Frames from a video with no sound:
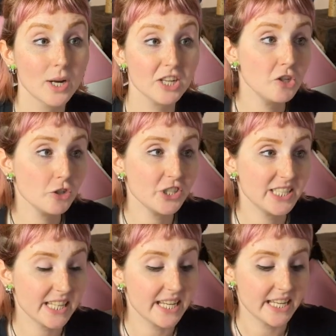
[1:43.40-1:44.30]
what I
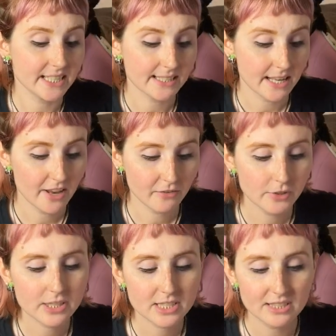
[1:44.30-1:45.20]
usually say is
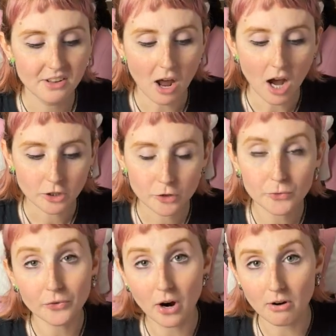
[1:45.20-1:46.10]
if it's not
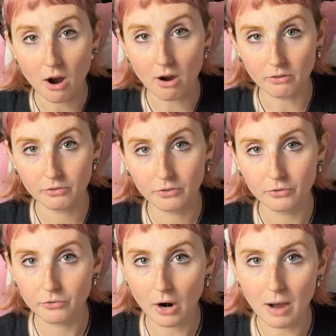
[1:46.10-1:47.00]
too far off
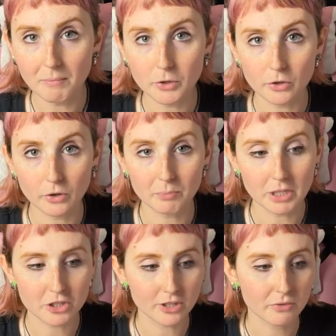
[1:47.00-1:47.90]
from your
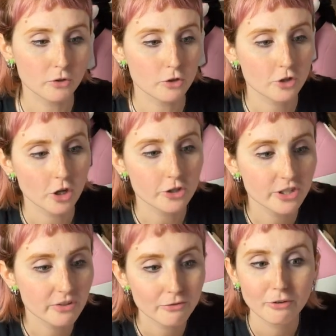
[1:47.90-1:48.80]
budget, if you're
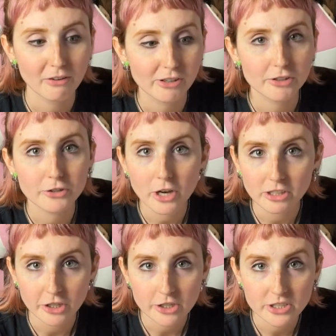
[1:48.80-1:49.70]
charging
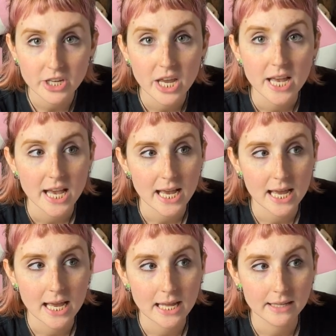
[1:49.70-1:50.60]
$500,
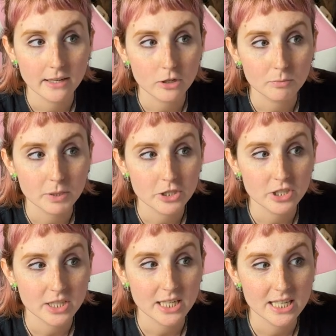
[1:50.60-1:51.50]
and their
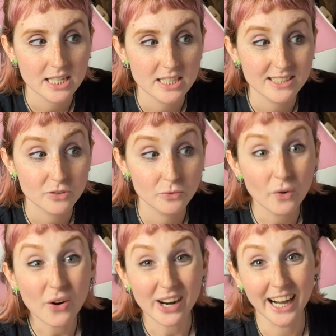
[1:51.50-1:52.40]
budget is
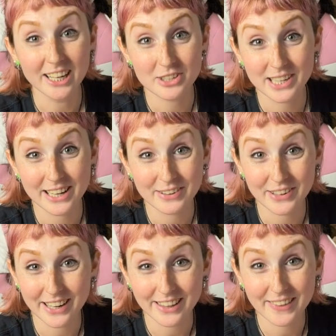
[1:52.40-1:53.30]
$400
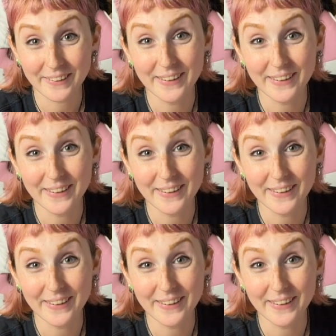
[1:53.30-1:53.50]
or